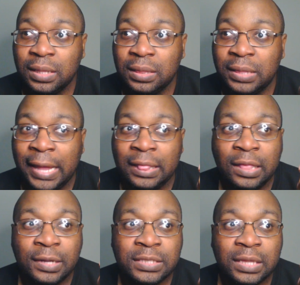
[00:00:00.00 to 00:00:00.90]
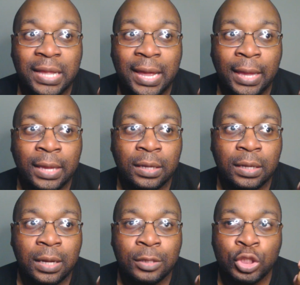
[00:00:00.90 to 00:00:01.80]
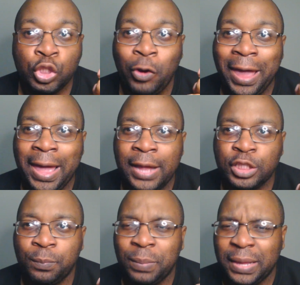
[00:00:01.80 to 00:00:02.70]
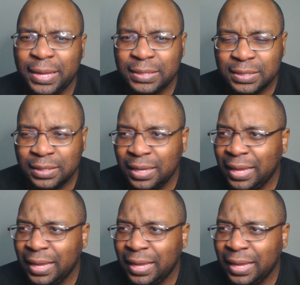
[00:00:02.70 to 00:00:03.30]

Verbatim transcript: that looks like a trash pit.